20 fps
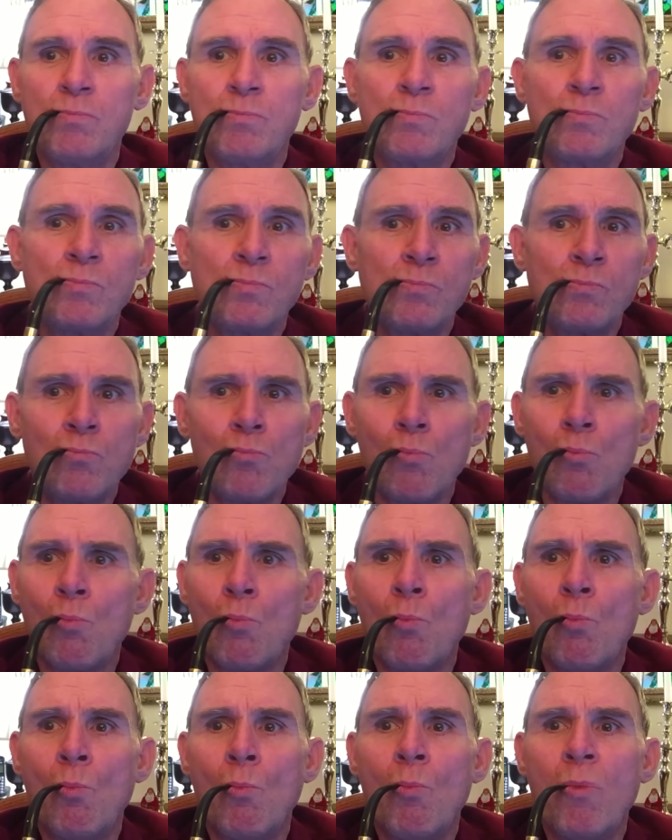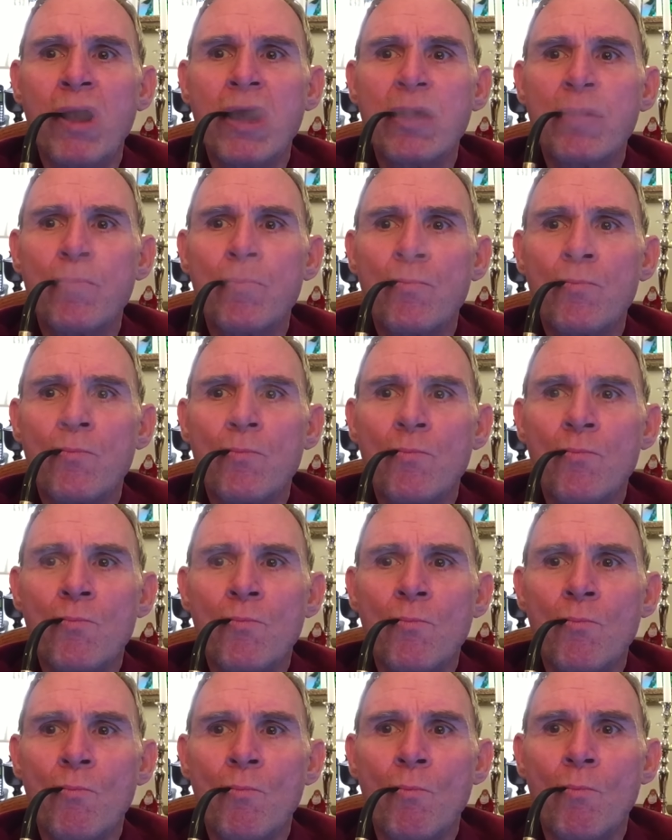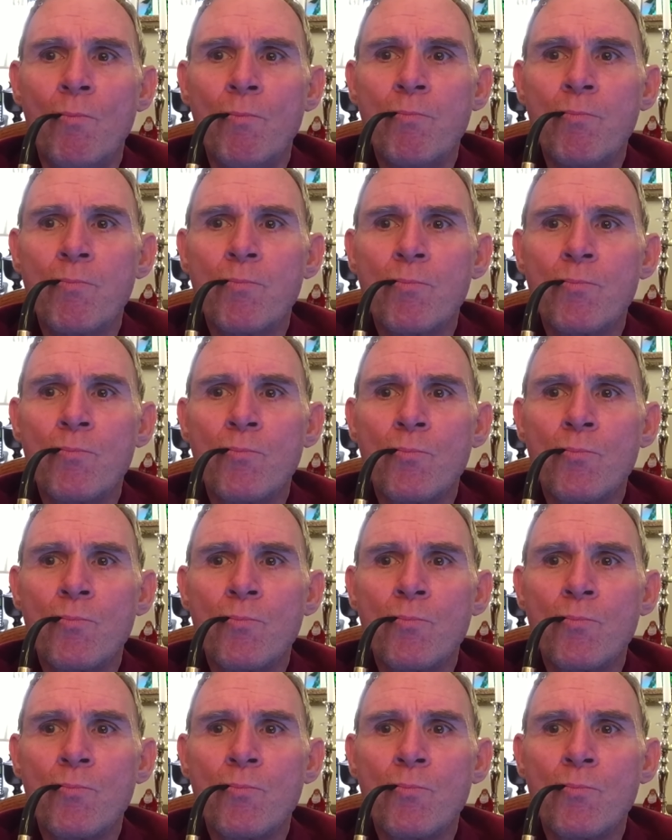(no one is talking)